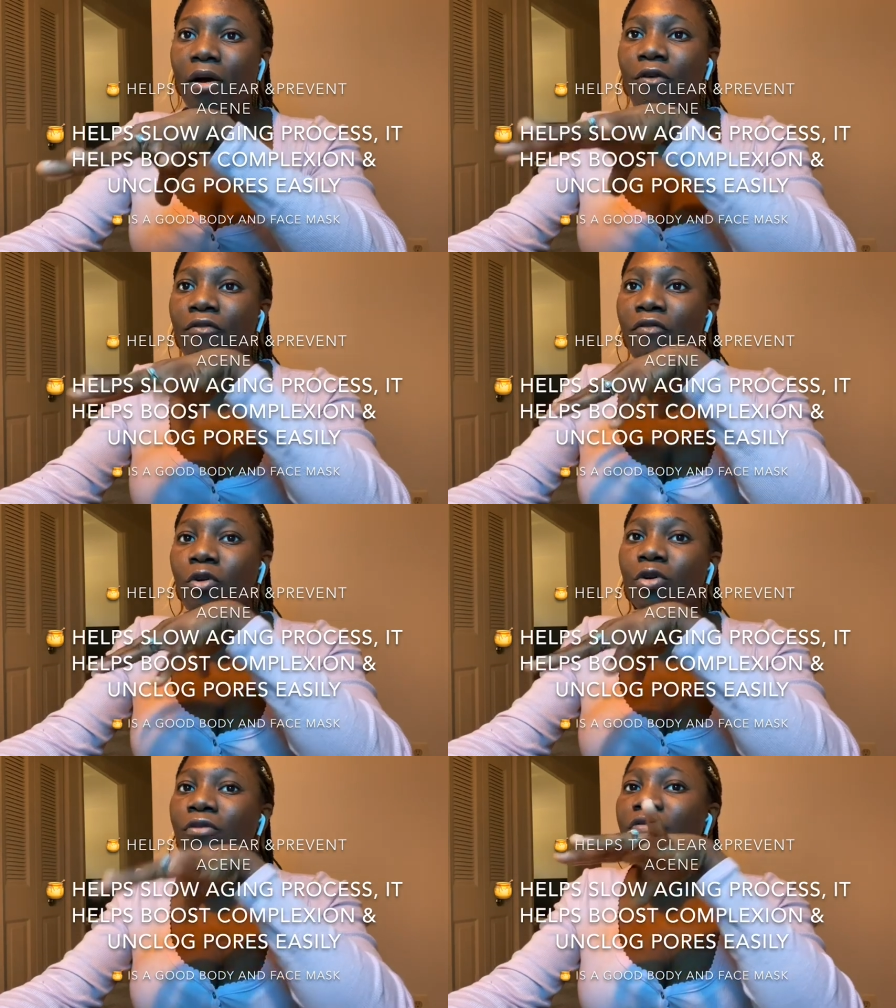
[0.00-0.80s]
for
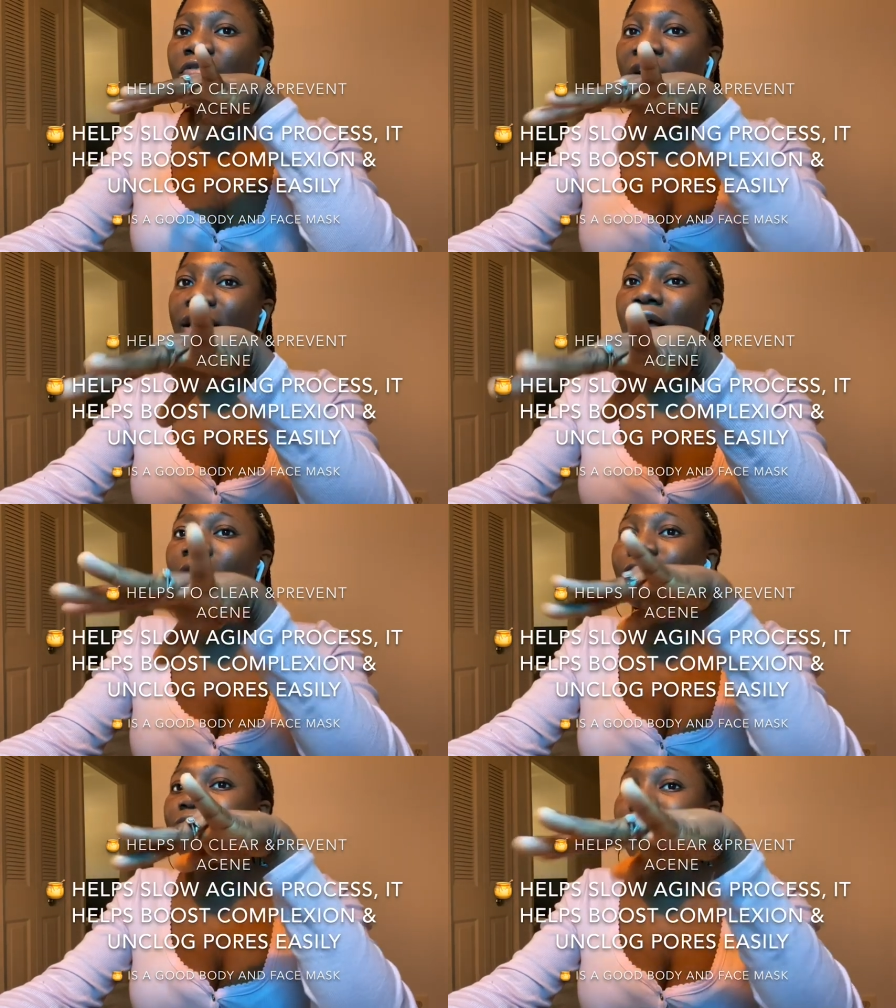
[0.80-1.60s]
your final
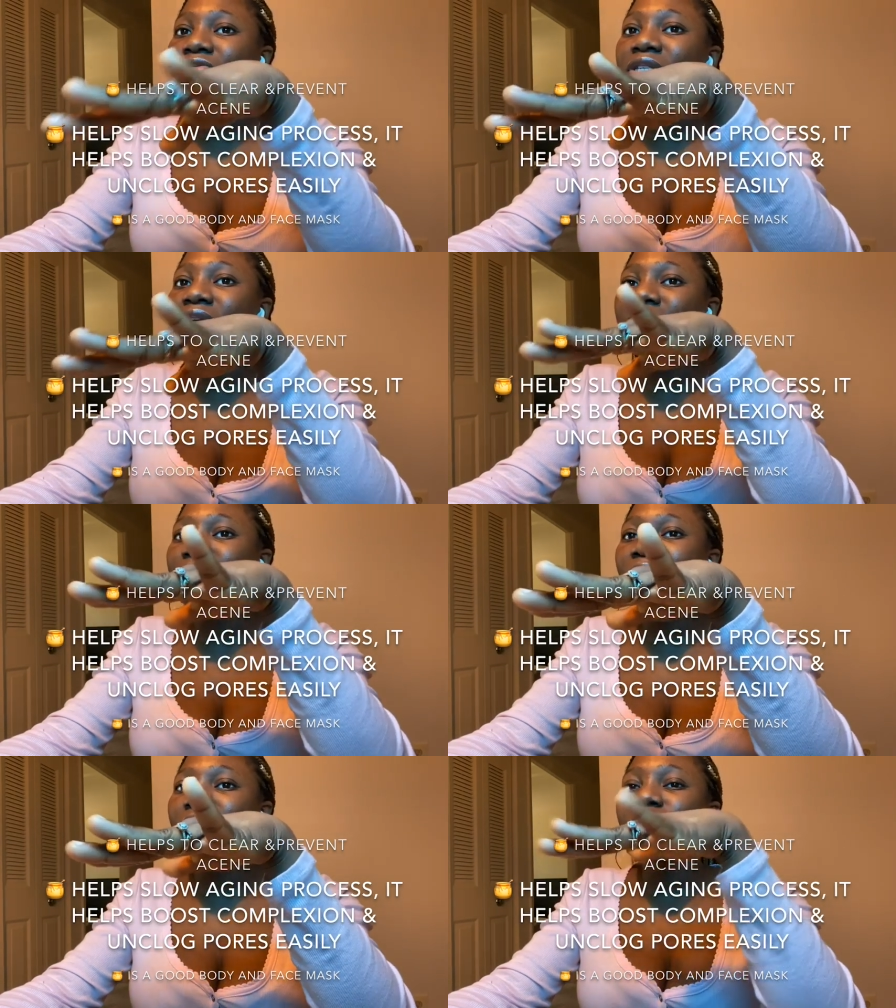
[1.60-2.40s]
15
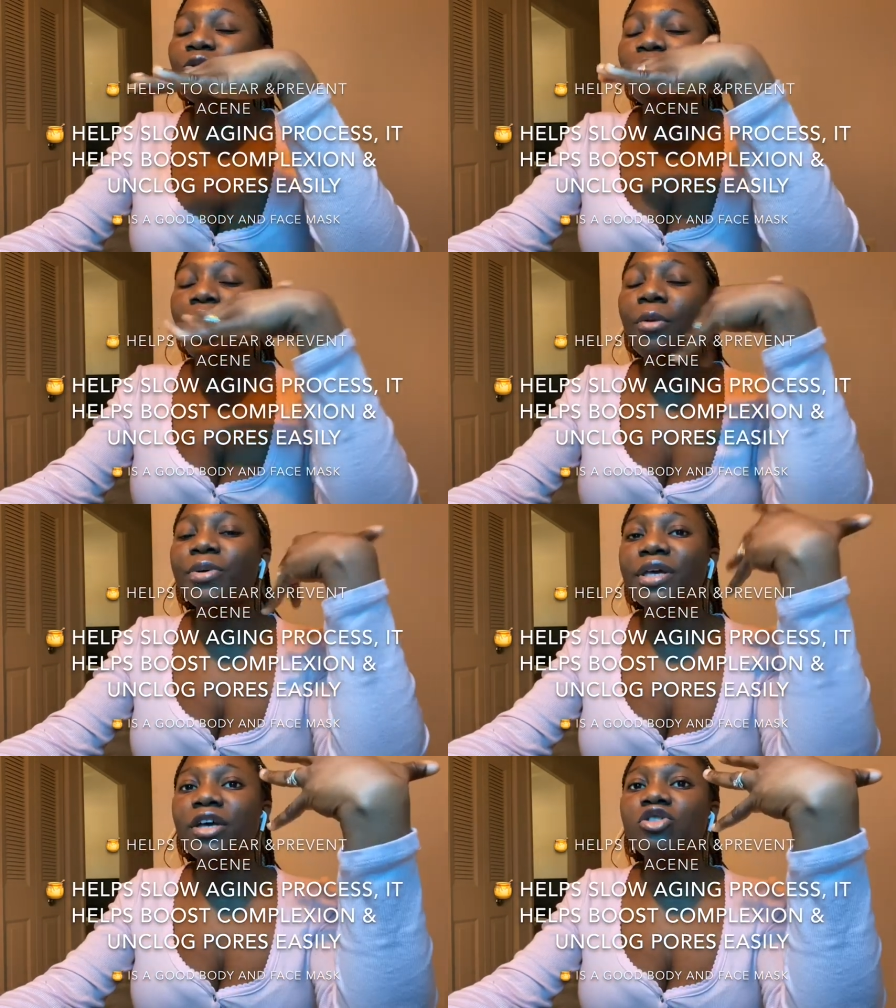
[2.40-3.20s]
minutes to
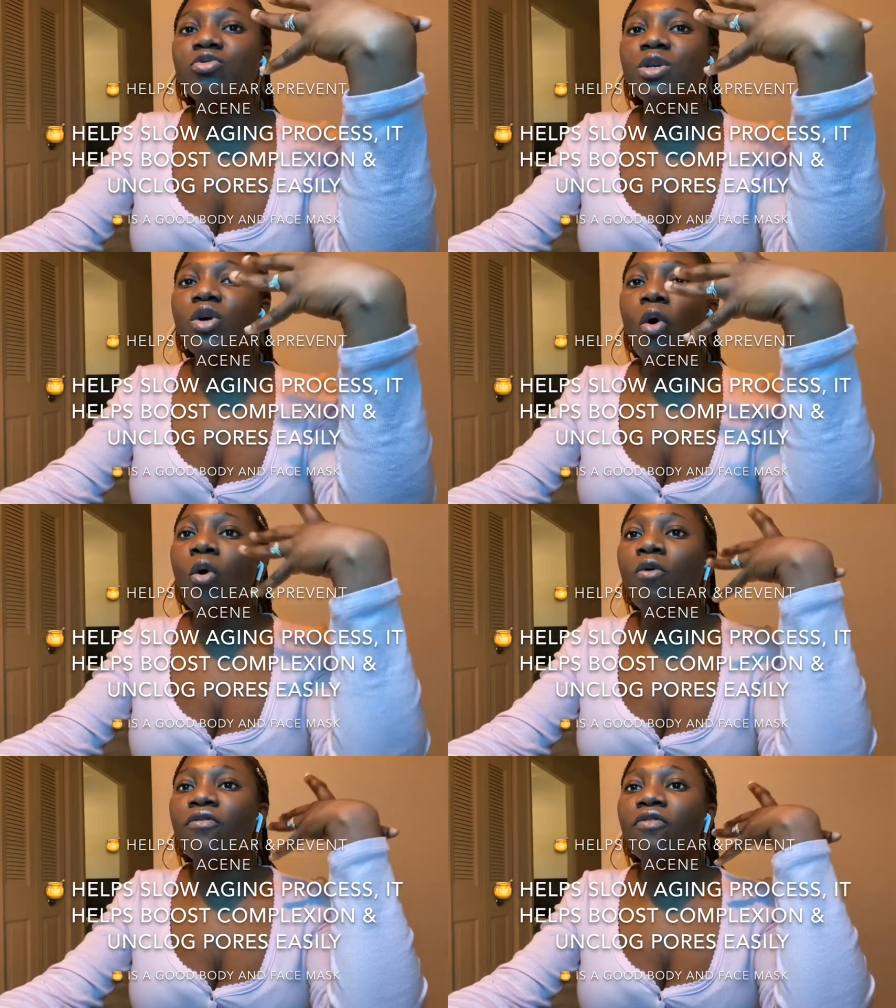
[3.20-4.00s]
help get rid
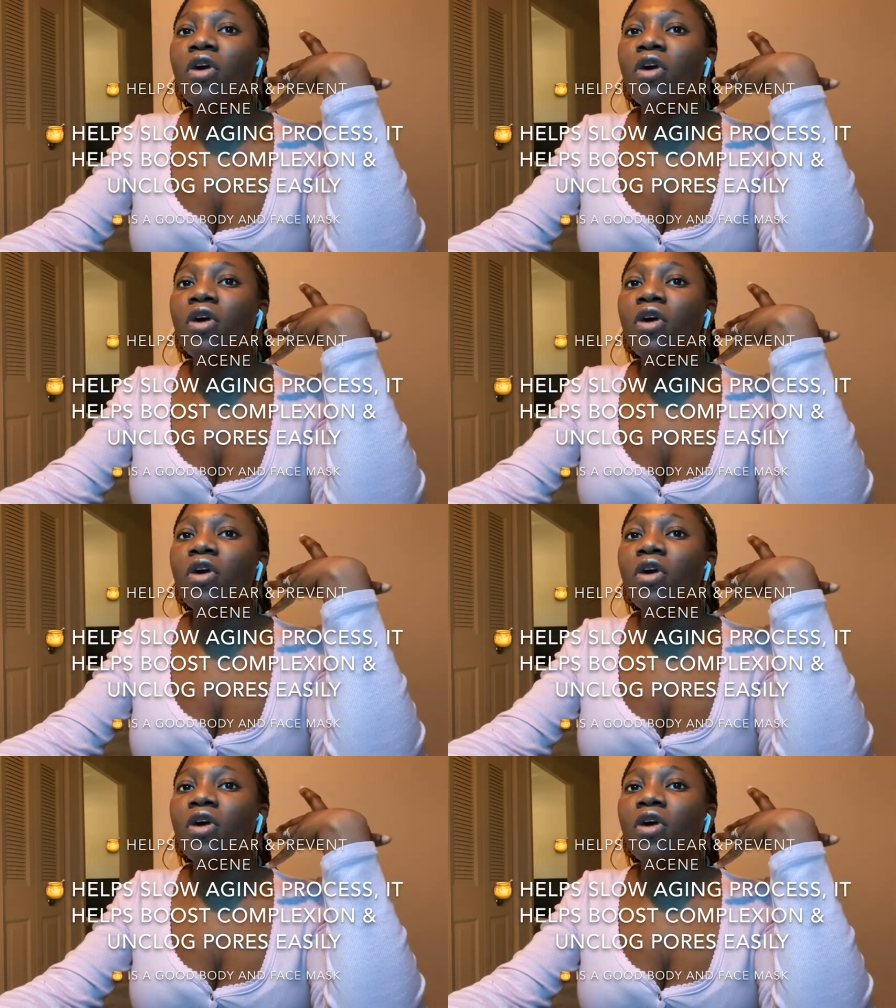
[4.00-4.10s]
of